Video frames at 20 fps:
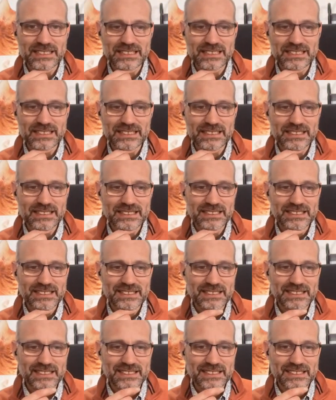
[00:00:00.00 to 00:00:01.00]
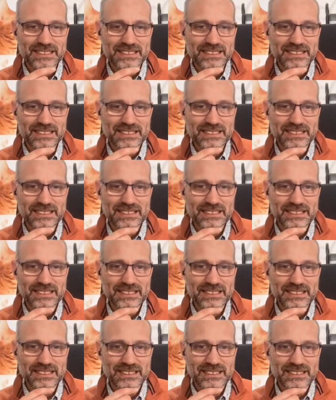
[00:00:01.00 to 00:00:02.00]

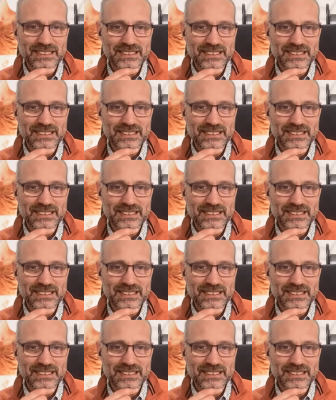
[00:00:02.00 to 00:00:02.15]
(silent)